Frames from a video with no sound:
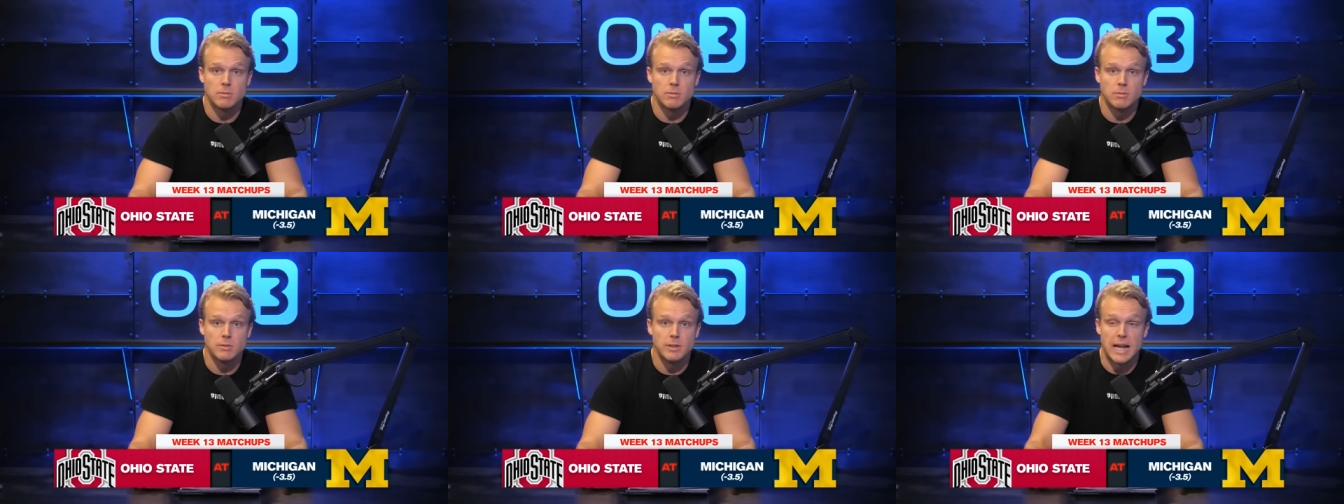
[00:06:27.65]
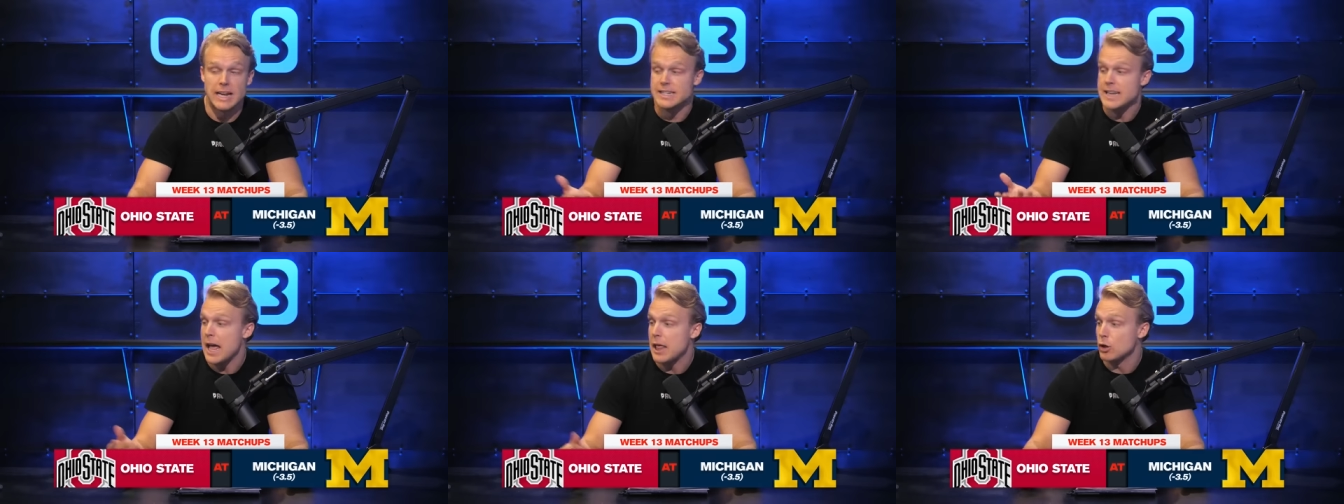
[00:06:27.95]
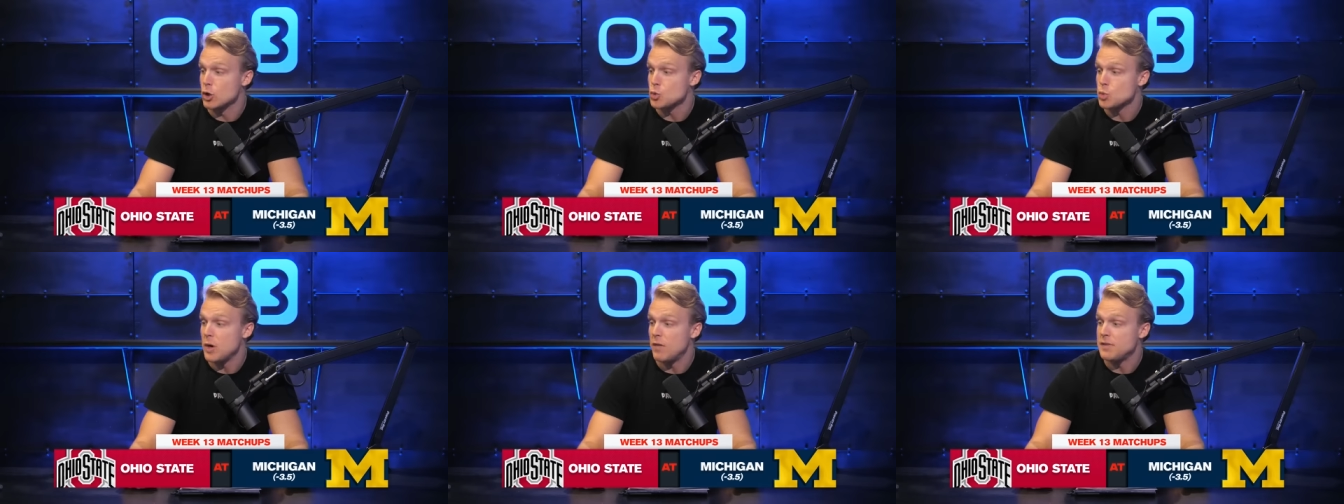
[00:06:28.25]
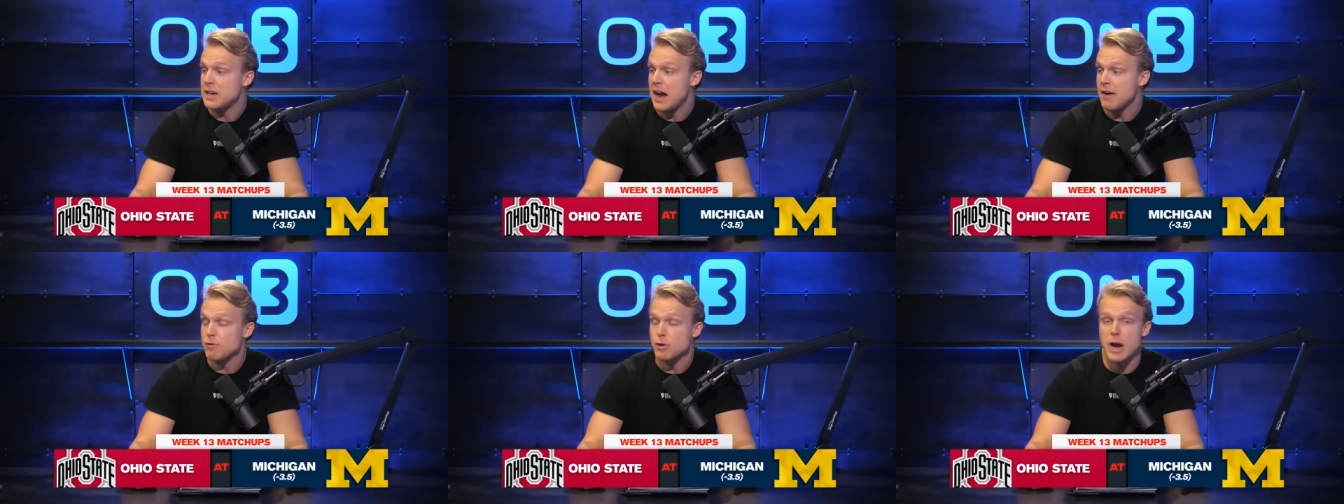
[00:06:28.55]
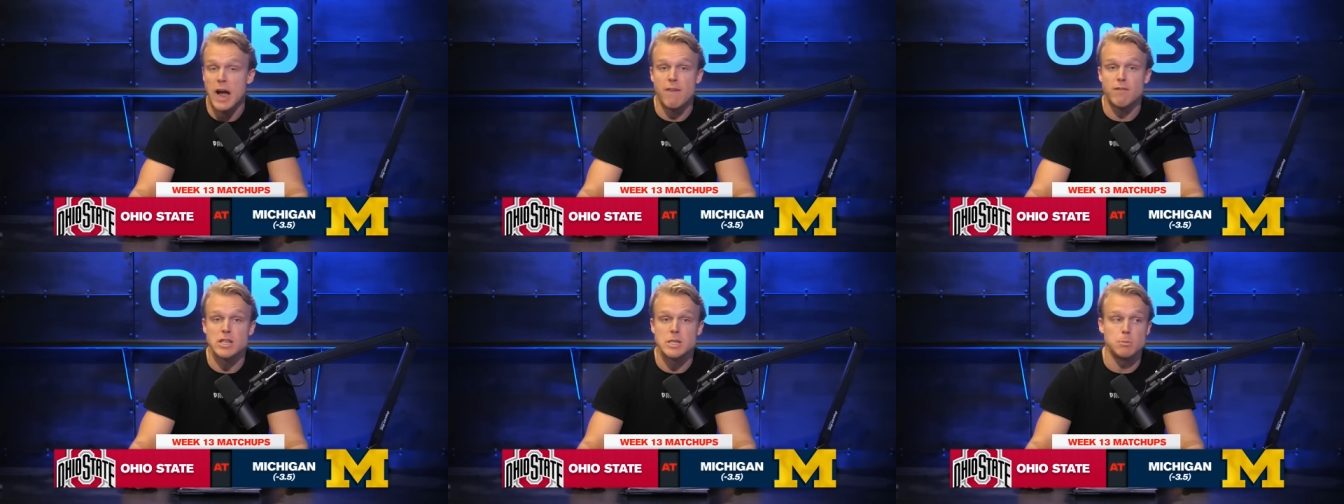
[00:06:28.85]
Like Taylor Swift after
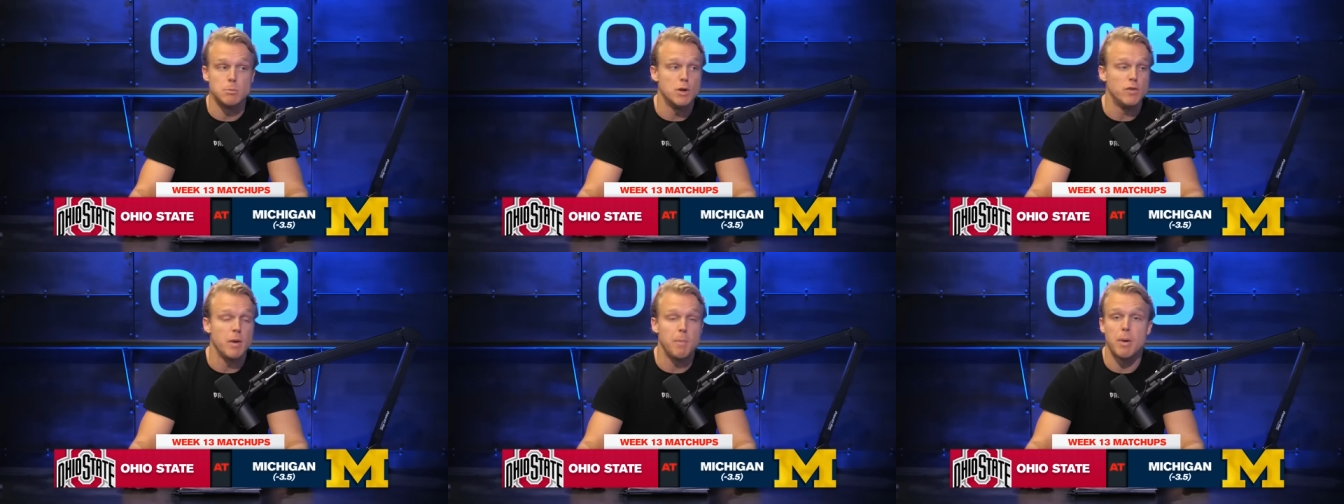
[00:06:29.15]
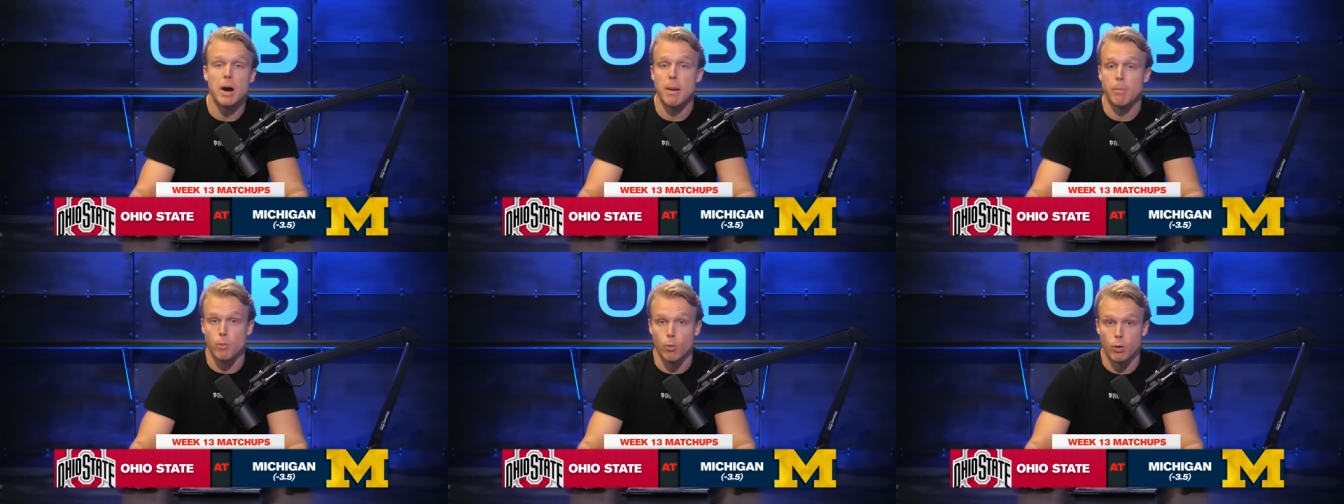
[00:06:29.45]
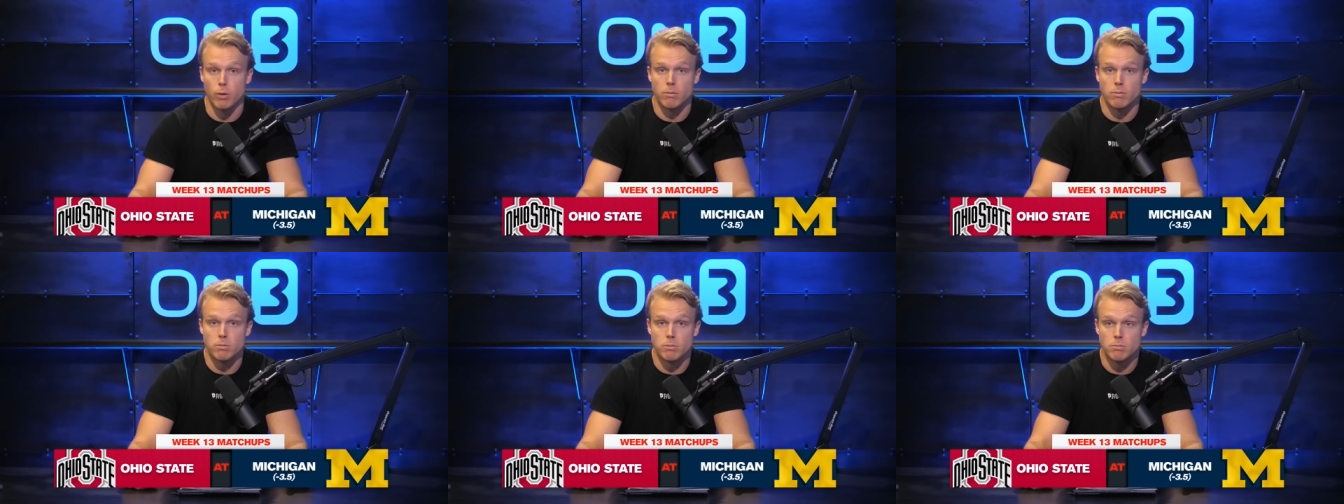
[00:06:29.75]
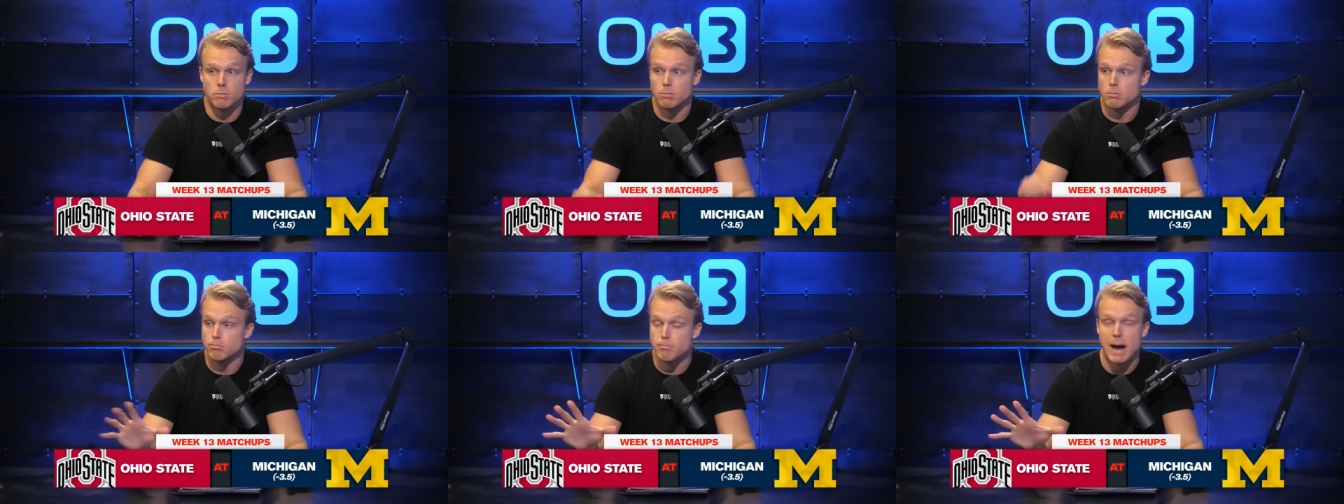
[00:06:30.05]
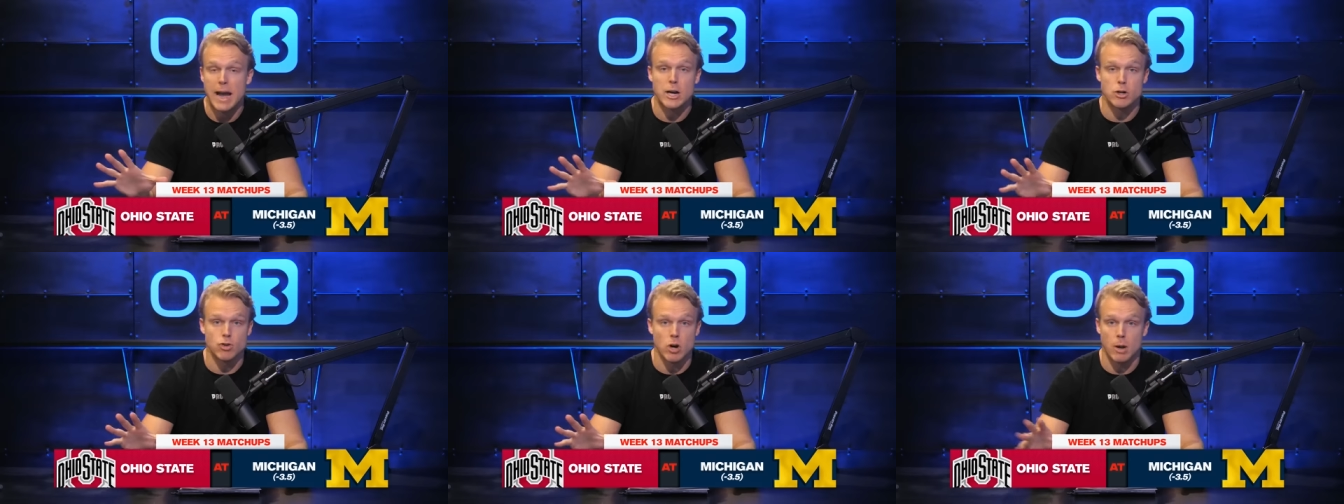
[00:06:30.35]
having some movie popcorn.
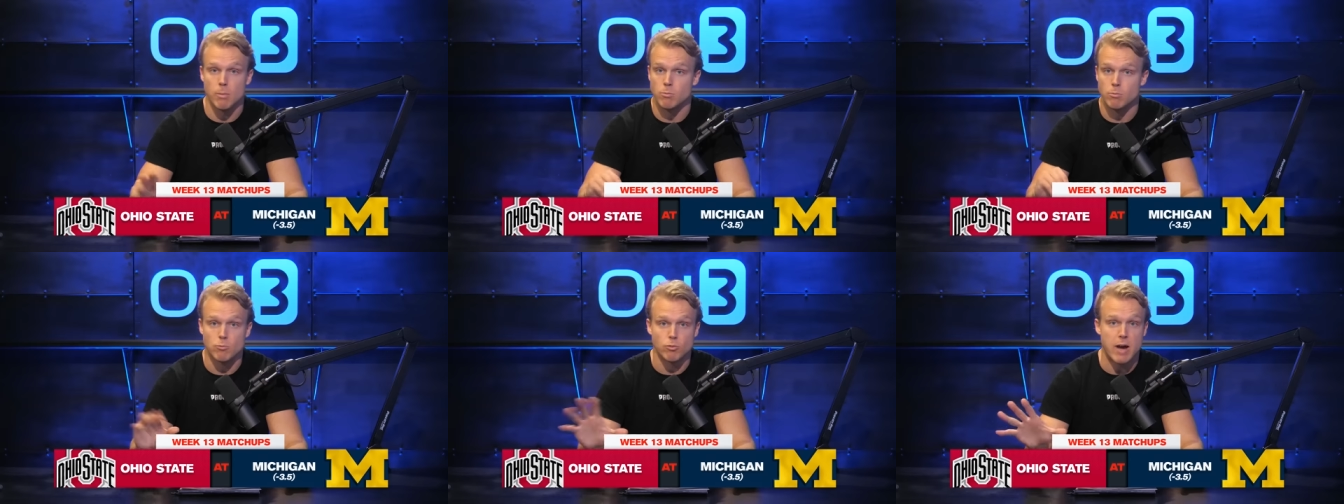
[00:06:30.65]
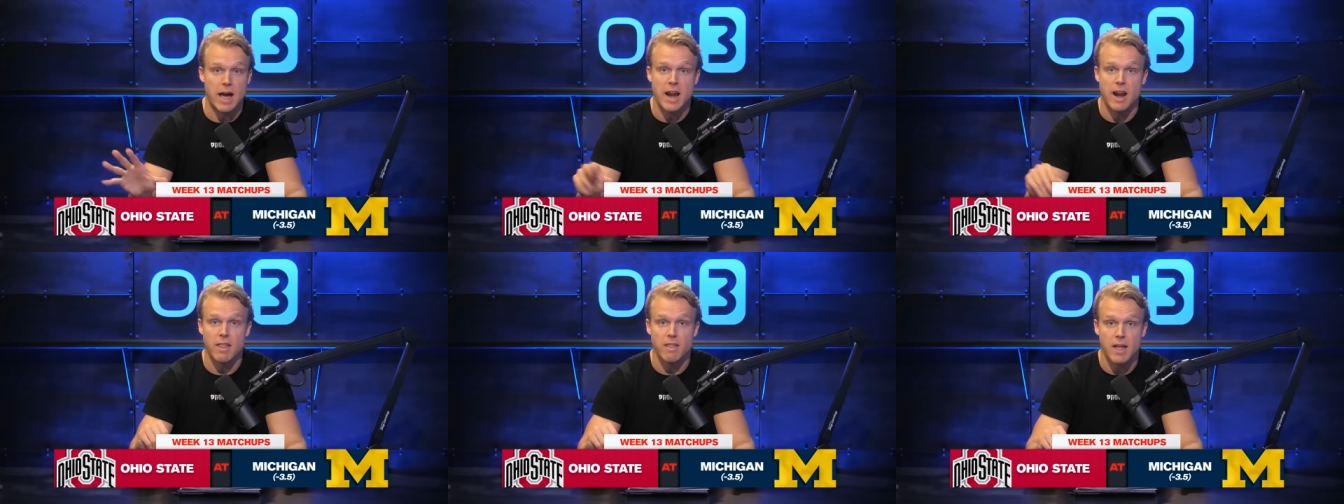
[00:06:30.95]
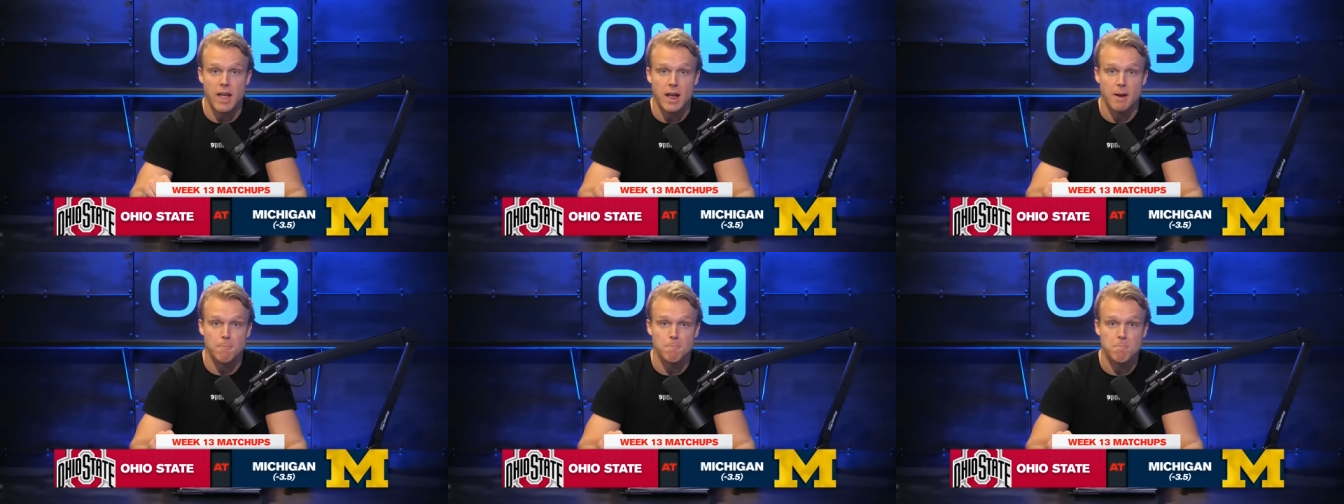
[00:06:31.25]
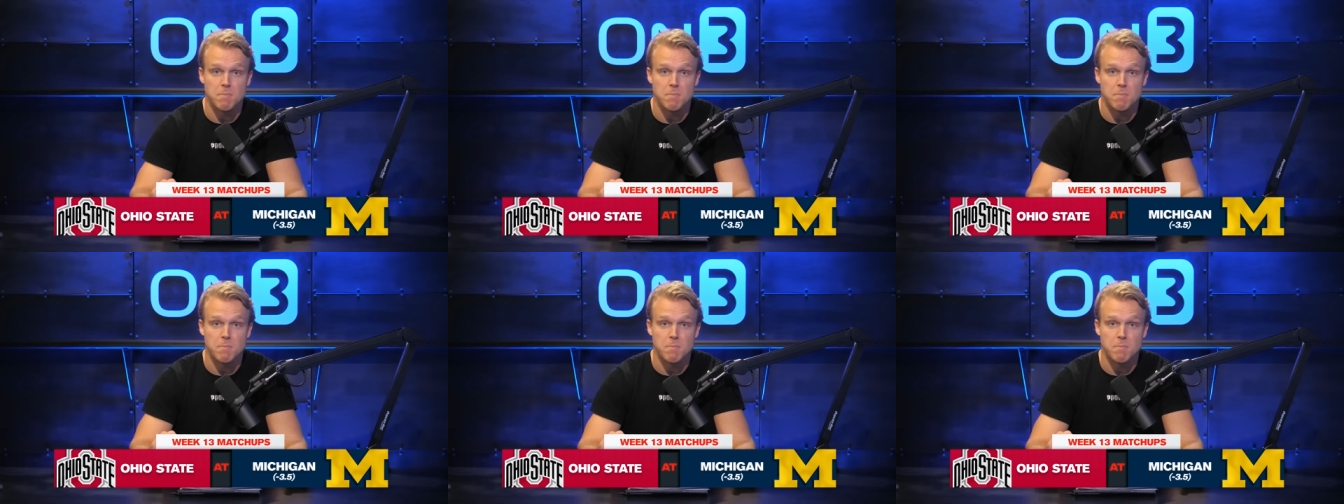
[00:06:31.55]
Mic drop, right out of the hand.